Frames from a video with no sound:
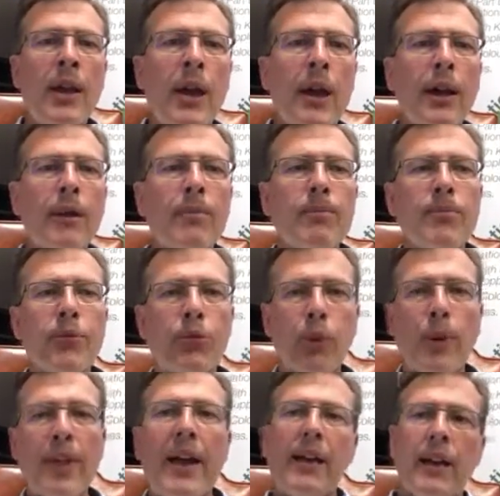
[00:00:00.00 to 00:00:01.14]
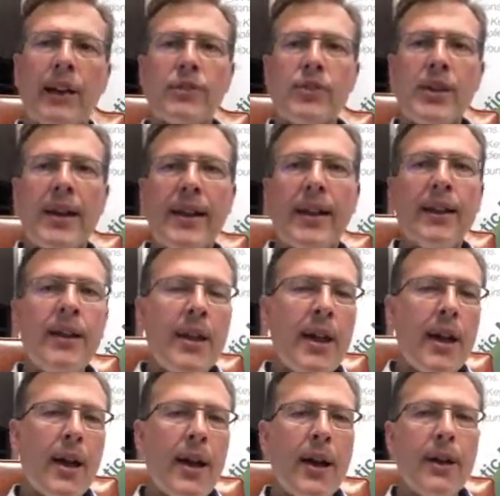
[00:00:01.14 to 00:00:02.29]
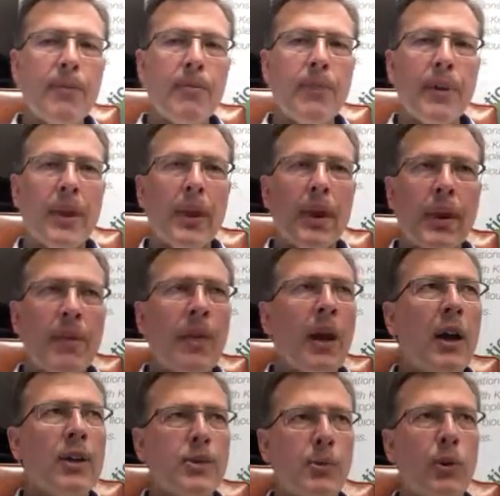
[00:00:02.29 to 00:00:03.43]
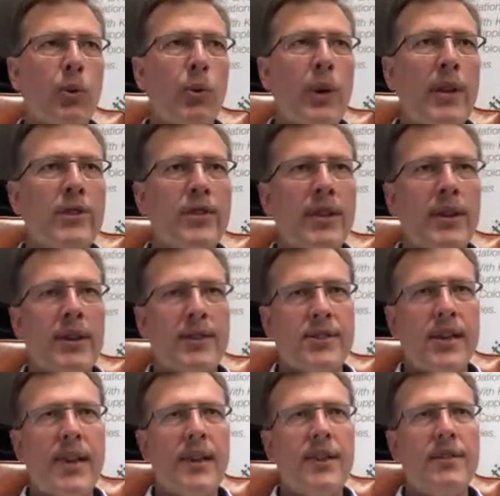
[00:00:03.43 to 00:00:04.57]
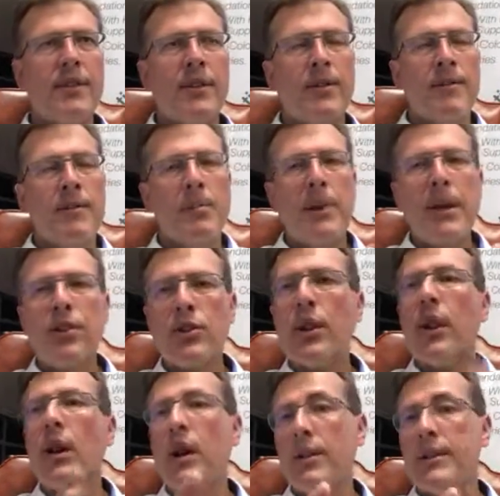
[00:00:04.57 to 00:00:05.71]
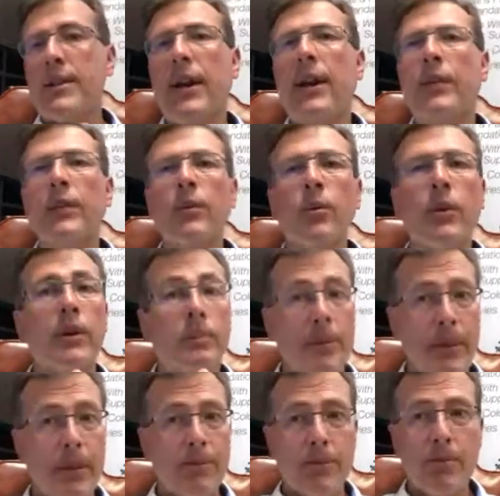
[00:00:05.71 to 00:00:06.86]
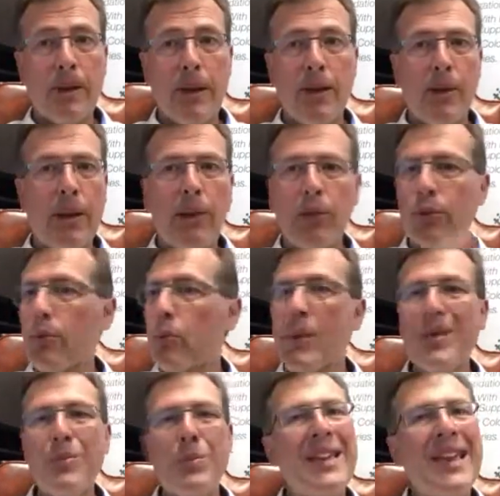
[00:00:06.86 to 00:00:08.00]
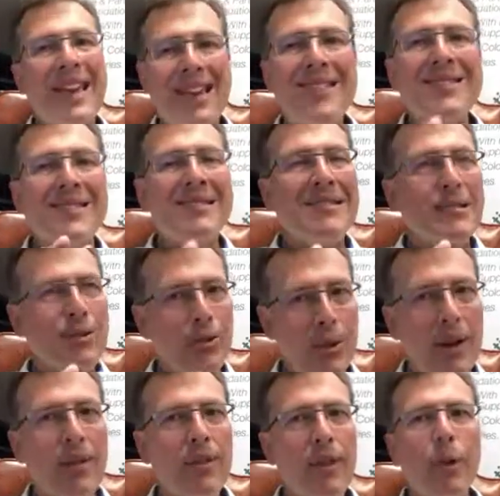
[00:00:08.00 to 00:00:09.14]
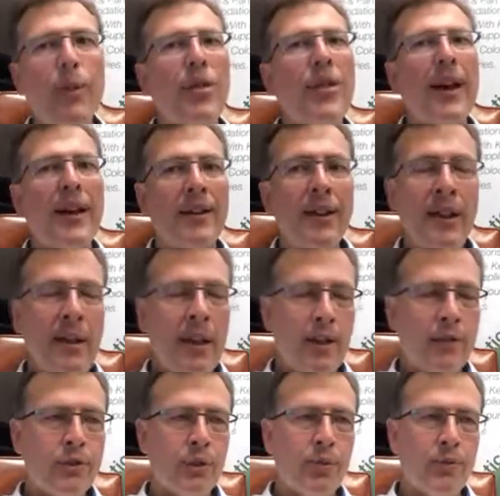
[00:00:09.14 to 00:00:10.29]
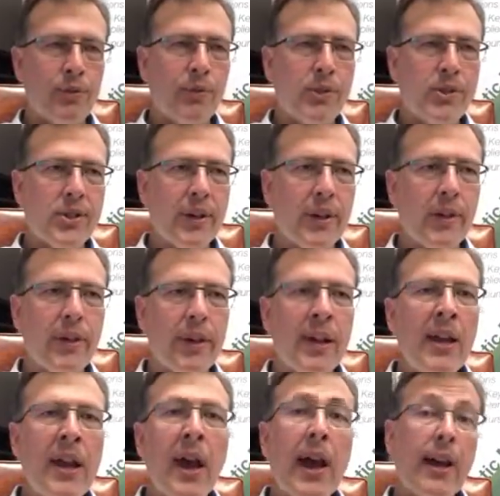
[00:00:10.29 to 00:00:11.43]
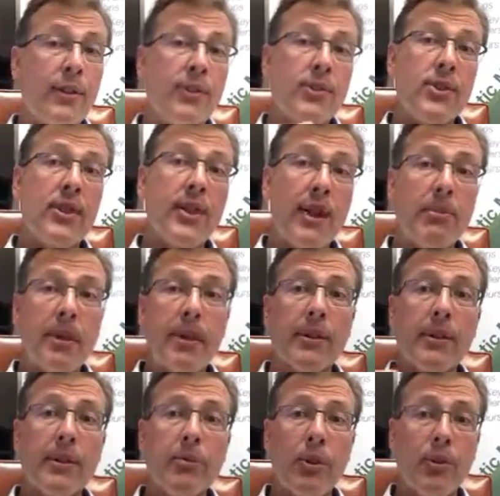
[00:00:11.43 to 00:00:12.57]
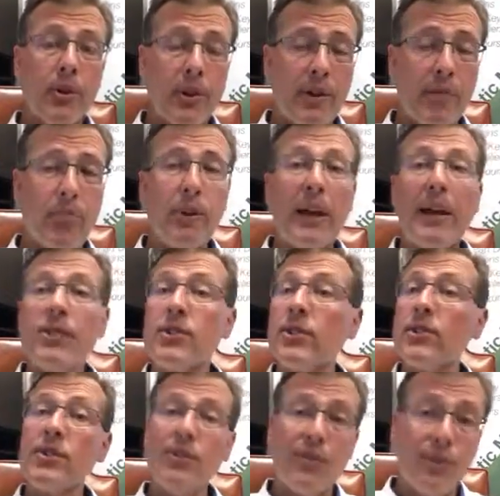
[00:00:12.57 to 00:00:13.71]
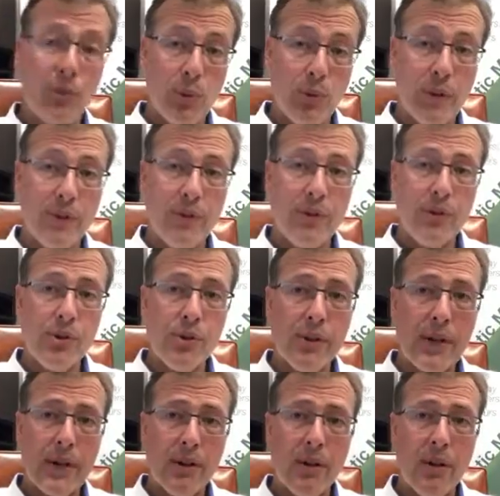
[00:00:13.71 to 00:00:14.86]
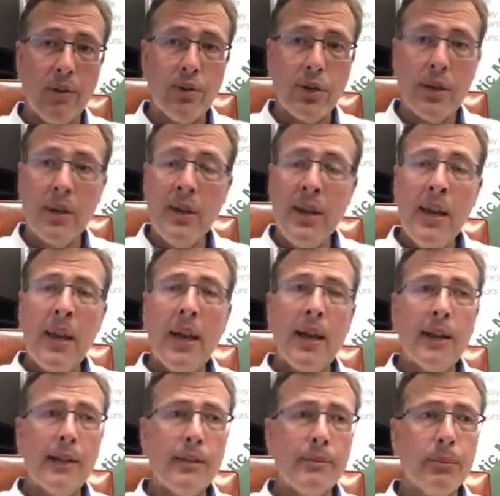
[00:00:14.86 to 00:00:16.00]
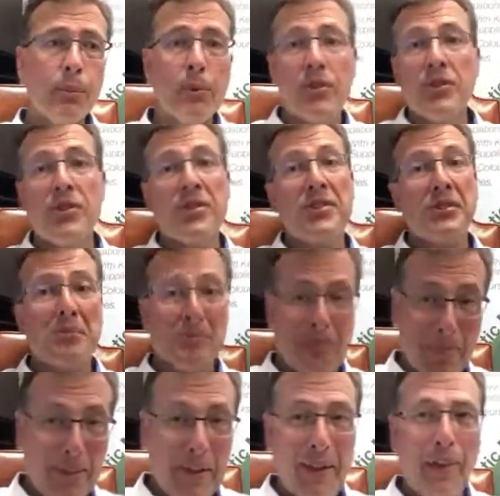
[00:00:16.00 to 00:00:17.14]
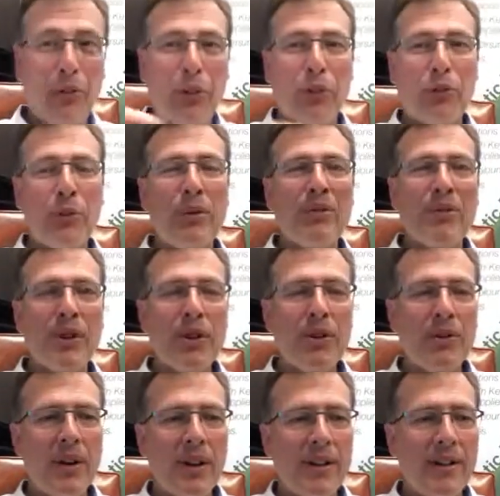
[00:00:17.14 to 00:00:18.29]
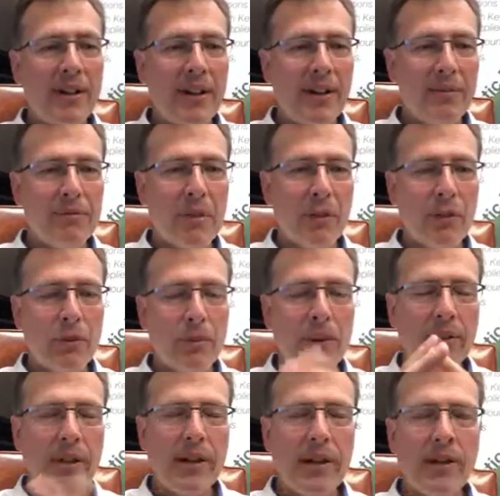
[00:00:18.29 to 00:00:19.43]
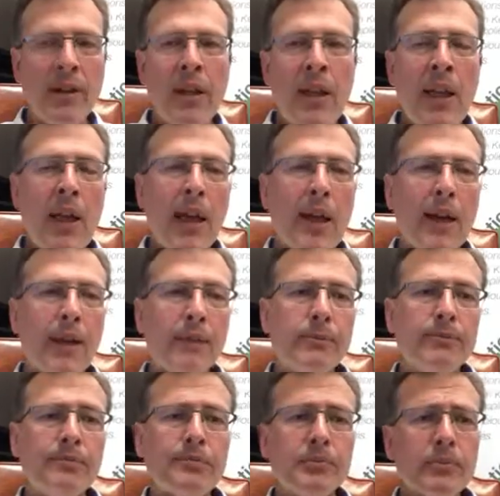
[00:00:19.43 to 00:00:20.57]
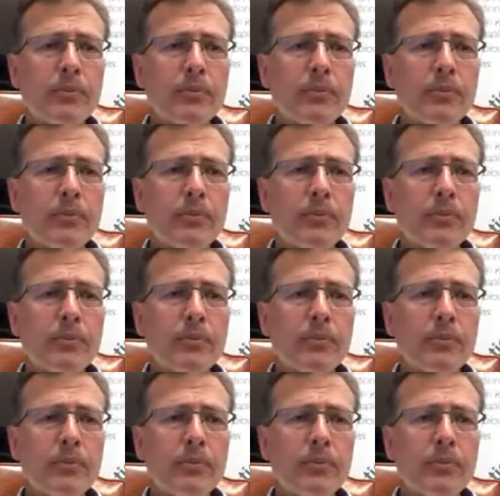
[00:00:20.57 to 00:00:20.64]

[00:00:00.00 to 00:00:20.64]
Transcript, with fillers: Um, so in that kind of setting, um, hospital waste that has had patient contact where it becomes a biohazard, we, we can't do anything with that in terms of recycling. I could see that being a component of plastics to fuel conversion technology, um, which is something else I'll do a video on um, a little bit later. Um,